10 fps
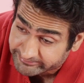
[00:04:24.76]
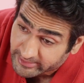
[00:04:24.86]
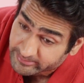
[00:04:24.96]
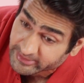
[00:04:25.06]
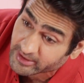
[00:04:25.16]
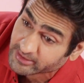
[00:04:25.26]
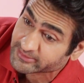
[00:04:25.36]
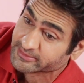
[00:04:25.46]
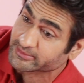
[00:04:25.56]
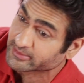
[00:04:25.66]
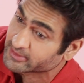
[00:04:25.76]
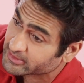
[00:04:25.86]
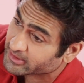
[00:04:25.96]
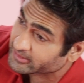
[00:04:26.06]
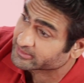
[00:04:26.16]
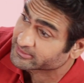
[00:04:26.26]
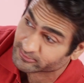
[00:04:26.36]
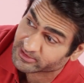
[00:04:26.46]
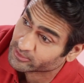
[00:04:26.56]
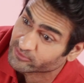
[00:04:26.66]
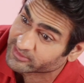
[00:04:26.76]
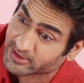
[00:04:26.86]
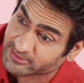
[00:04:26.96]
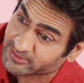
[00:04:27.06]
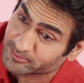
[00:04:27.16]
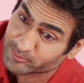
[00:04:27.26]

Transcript: I'll be honest. I think she really overdoes it,